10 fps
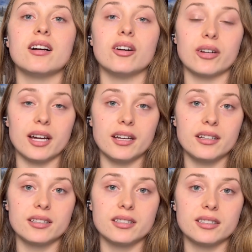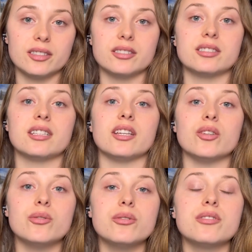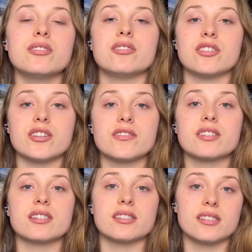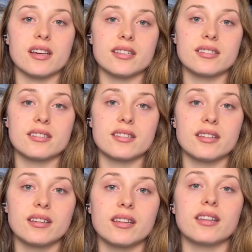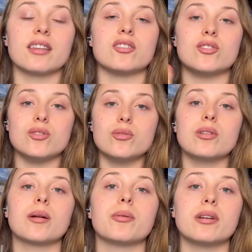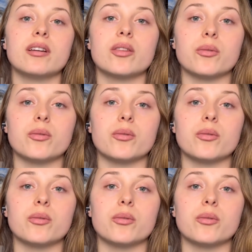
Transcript: Okay? That you deserve success, that you are putting the